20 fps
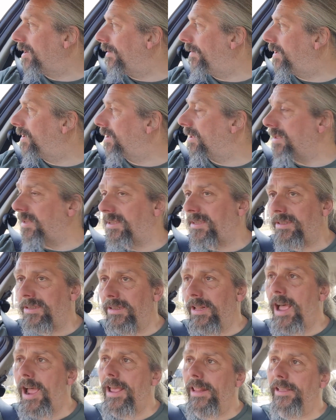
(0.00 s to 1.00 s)
ever so
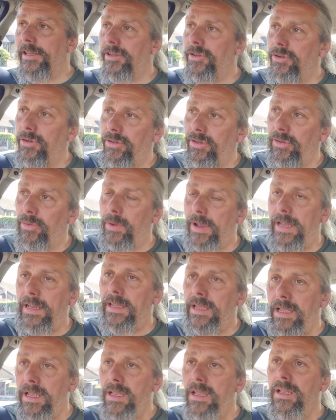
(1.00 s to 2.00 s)
slightly due to a
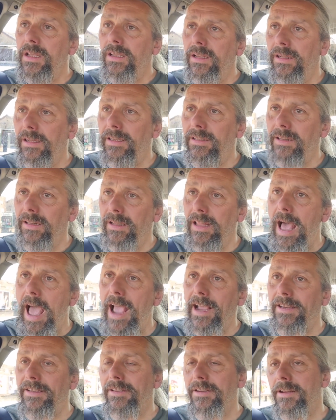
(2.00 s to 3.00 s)
little
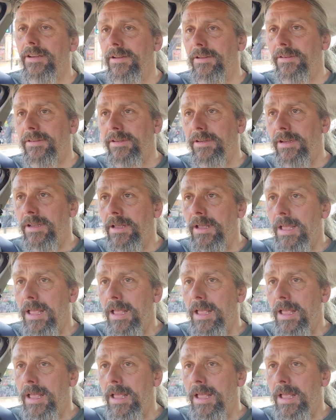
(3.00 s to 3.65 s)
accident,